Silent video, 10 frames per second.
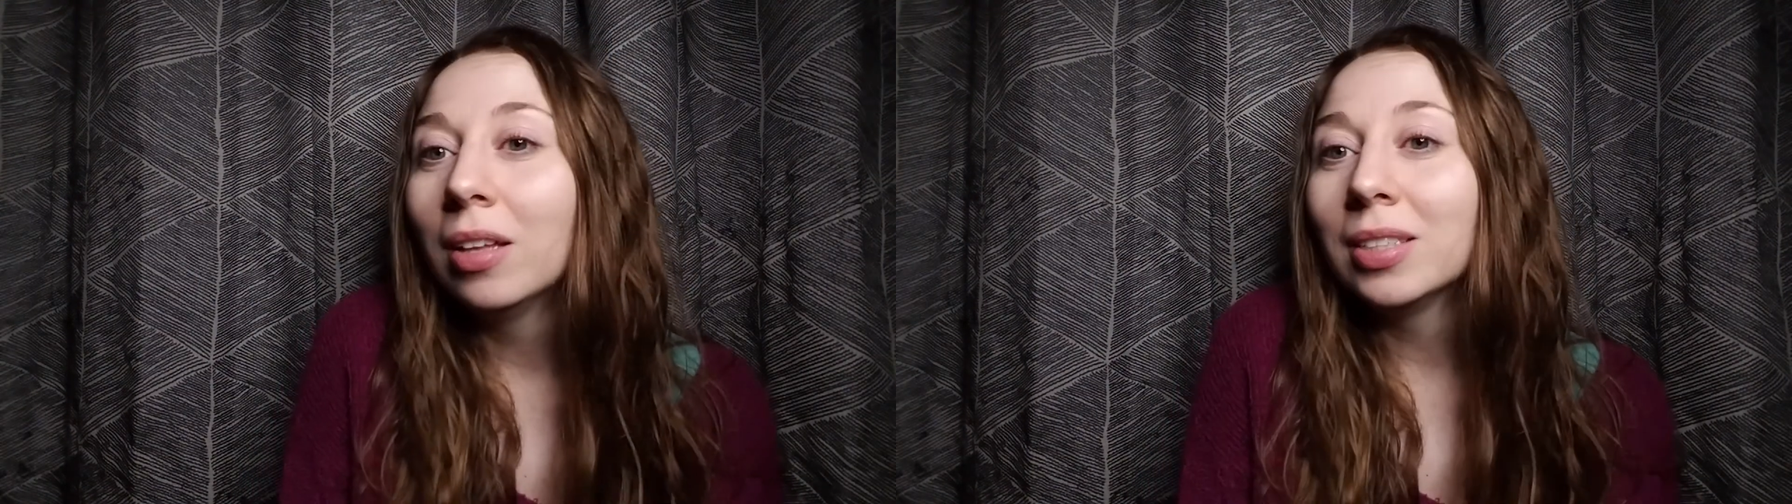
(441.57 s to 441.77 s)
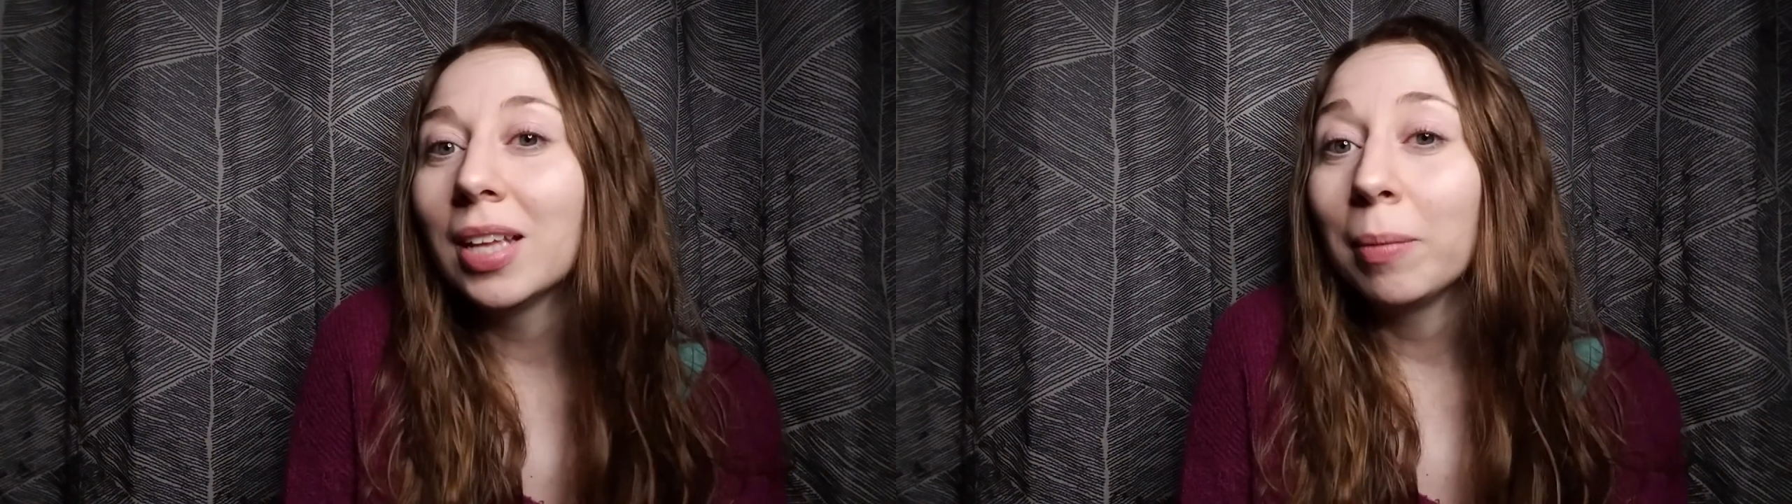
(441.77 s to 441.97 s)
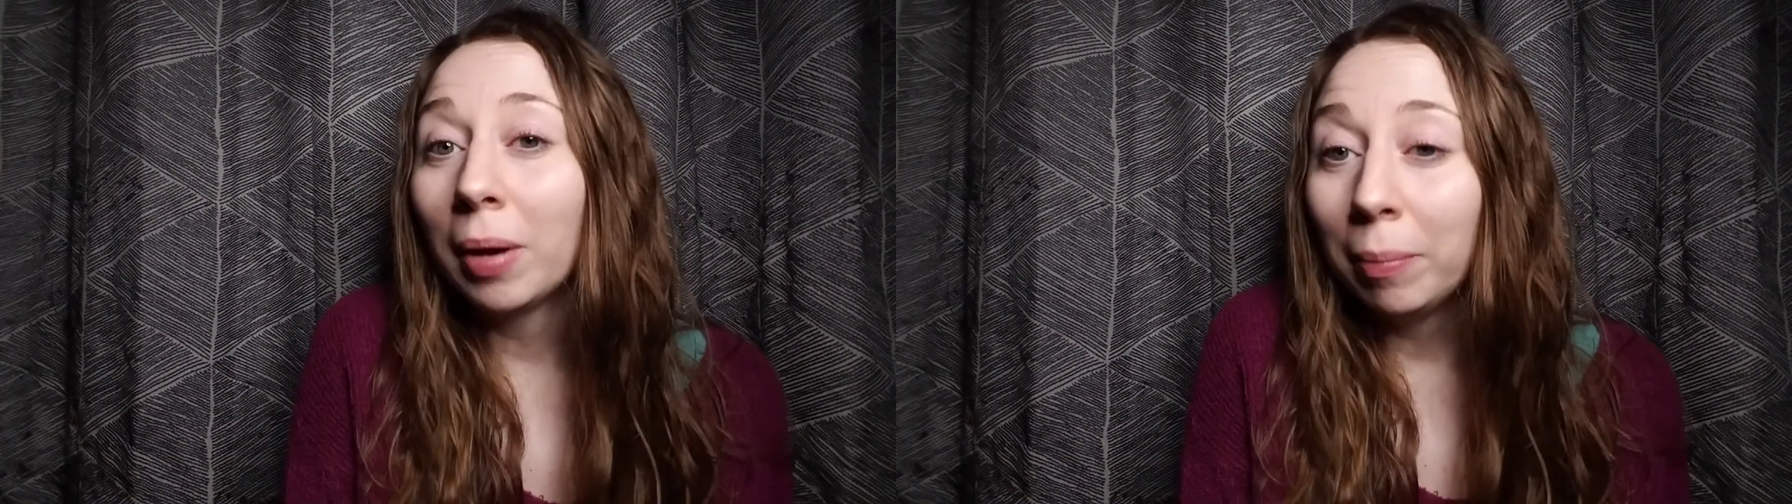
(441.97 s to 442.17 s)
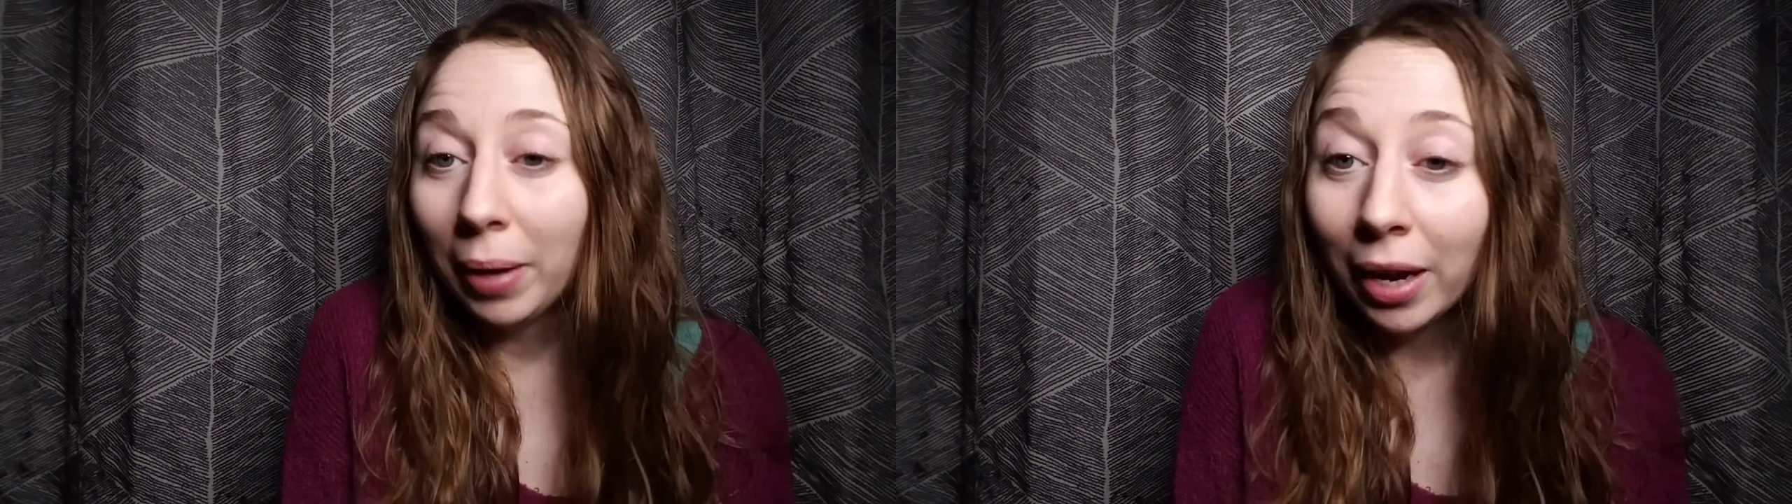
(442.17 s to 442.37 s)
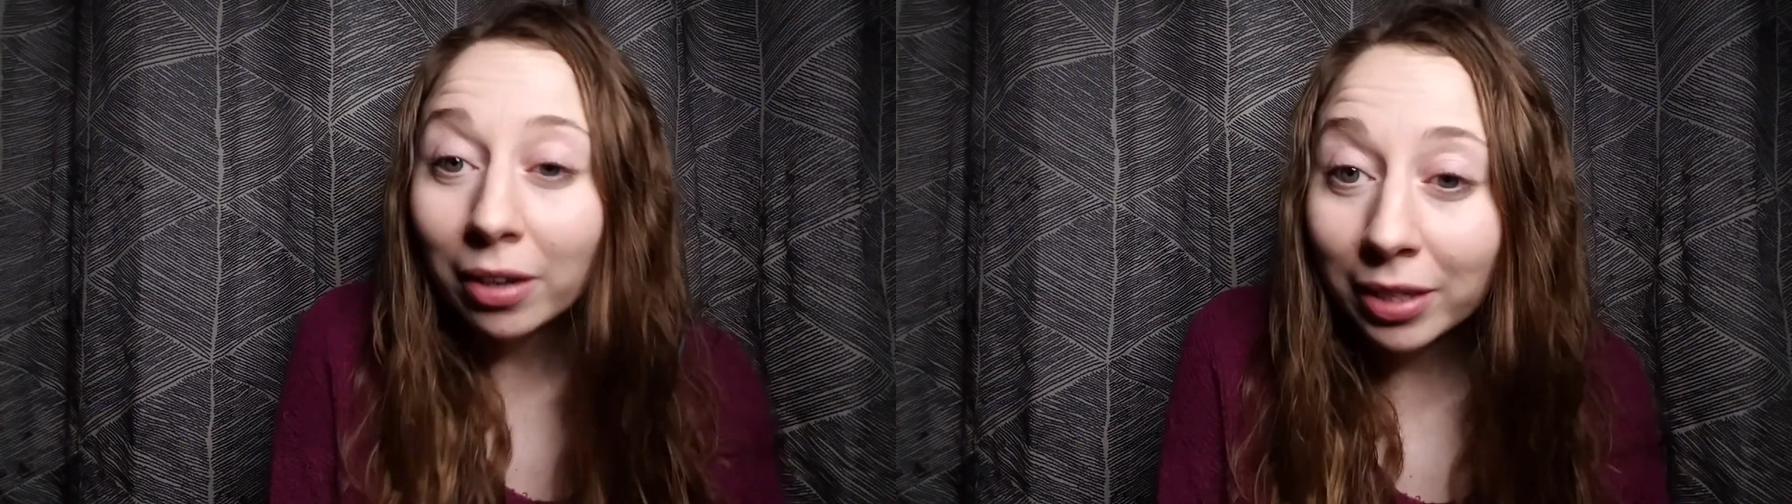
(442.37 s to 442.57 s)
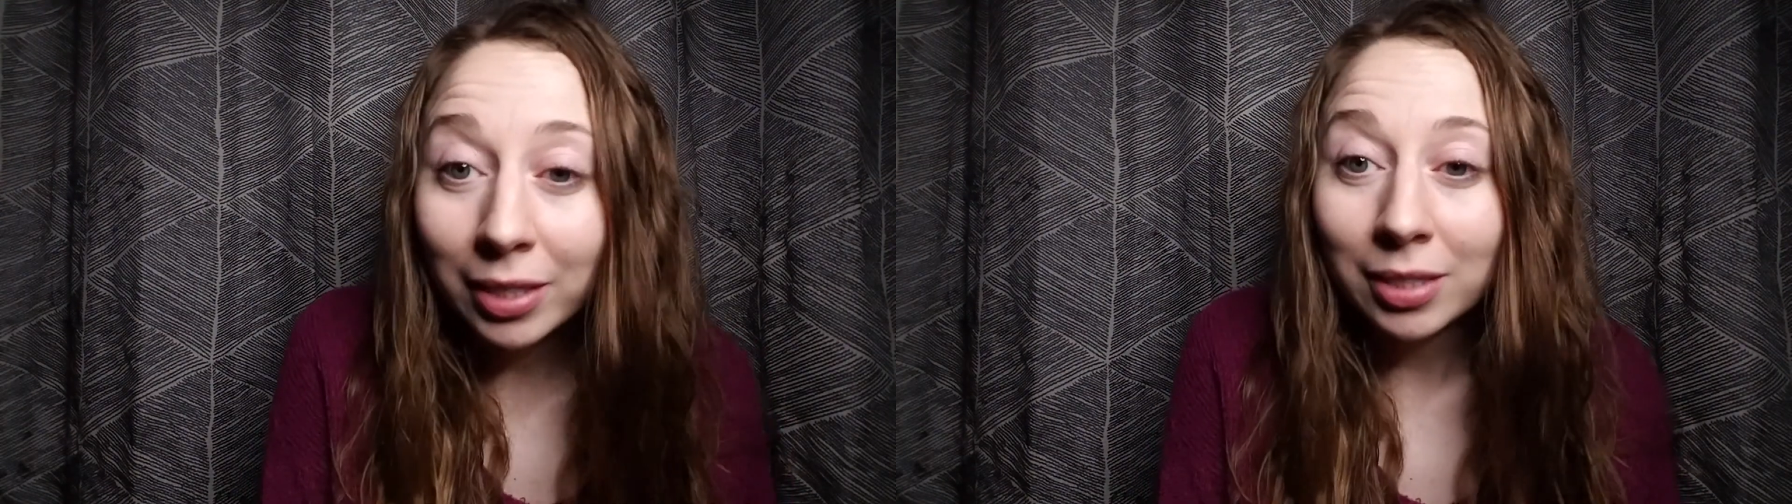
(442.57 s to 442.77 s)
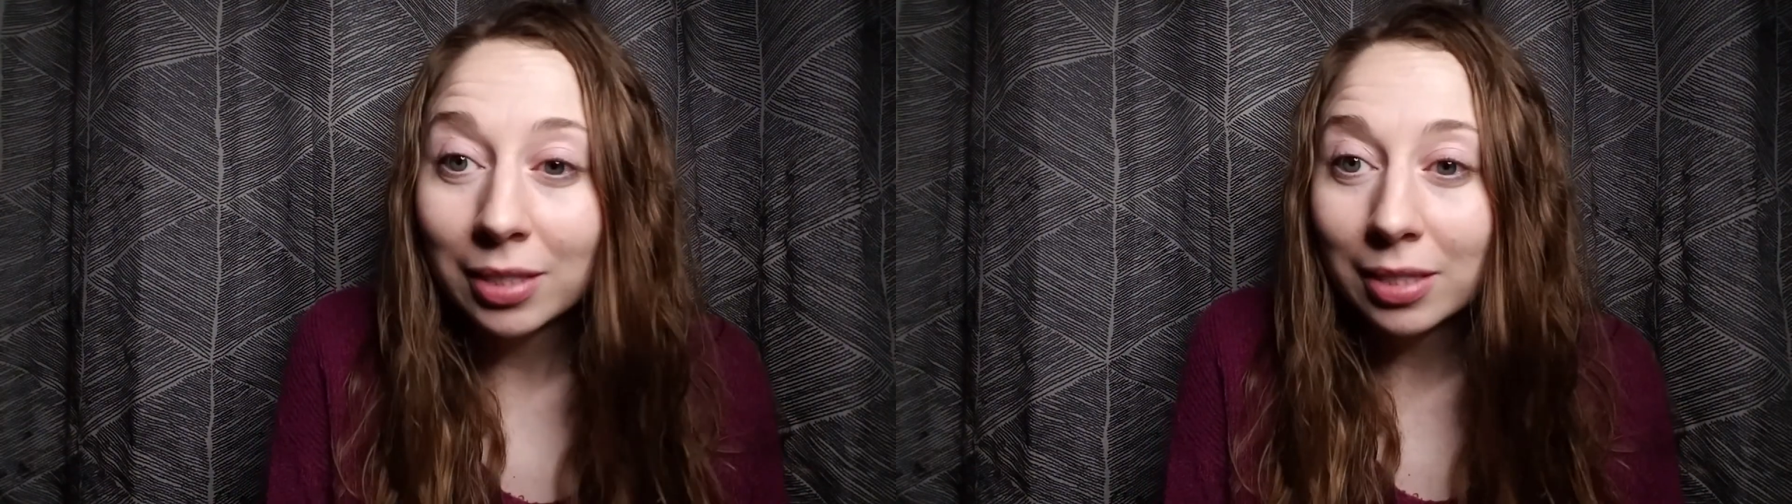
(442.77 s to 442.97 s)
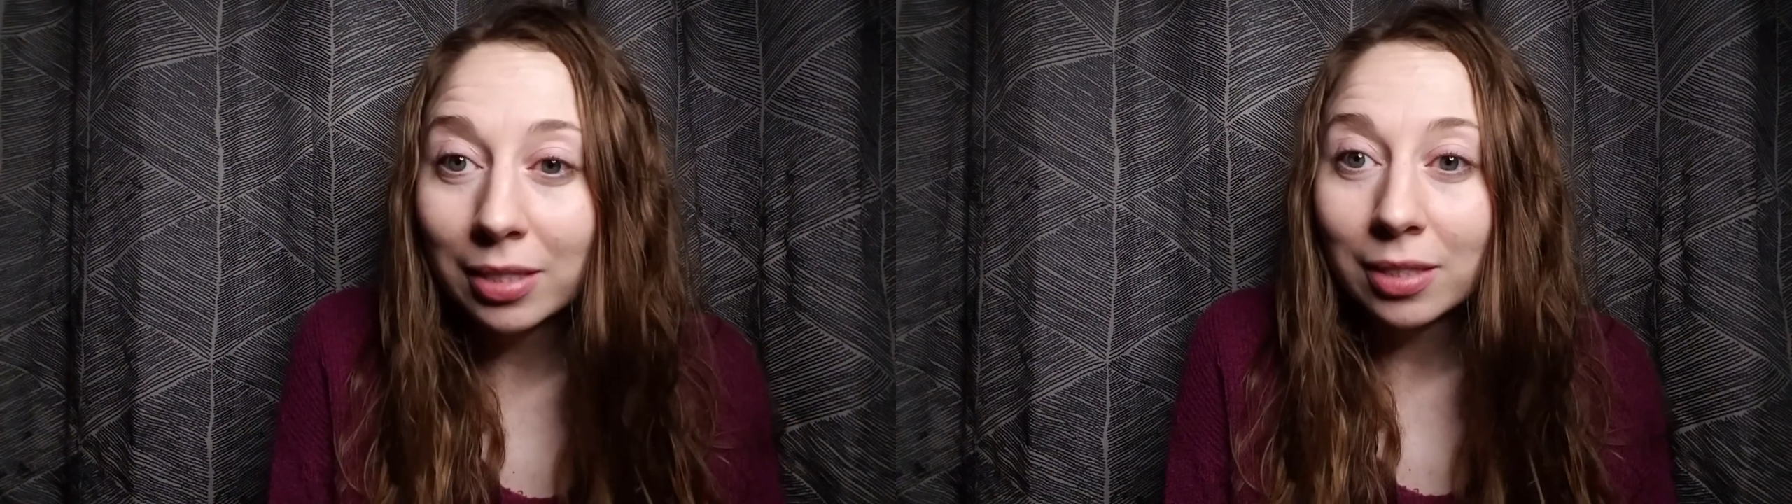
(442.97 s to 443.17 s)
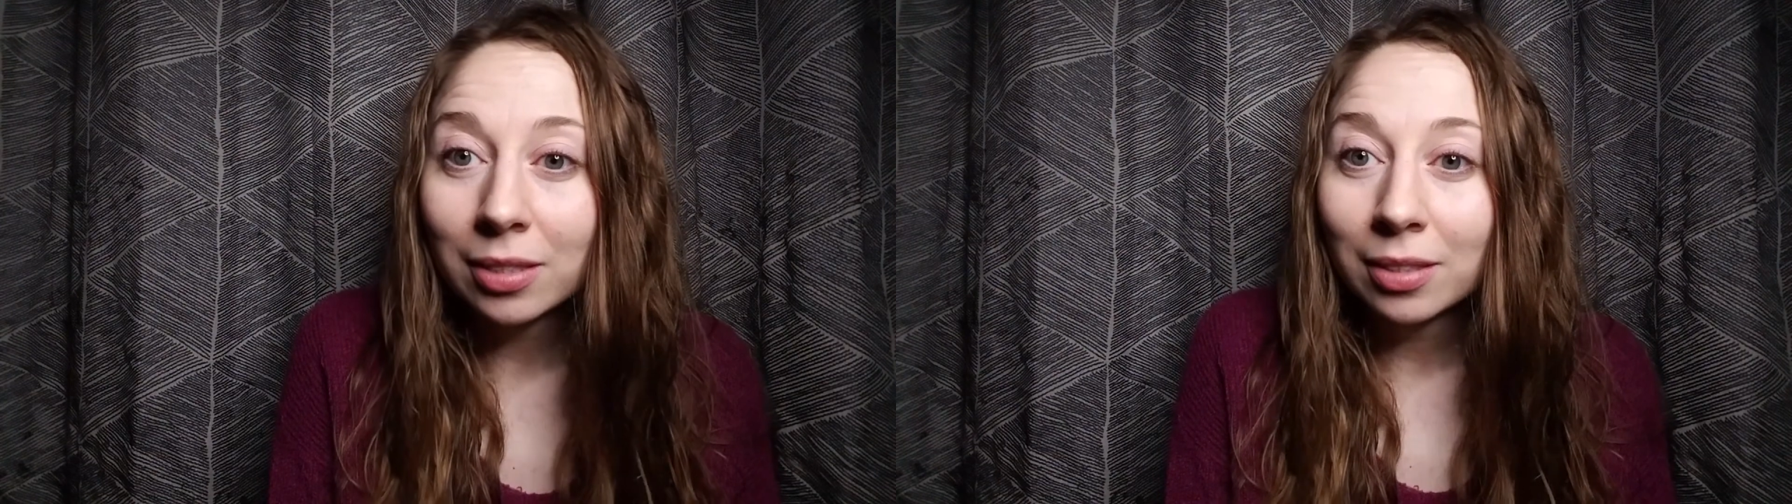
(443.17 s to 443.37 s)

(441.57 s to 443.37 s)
it's like my parents,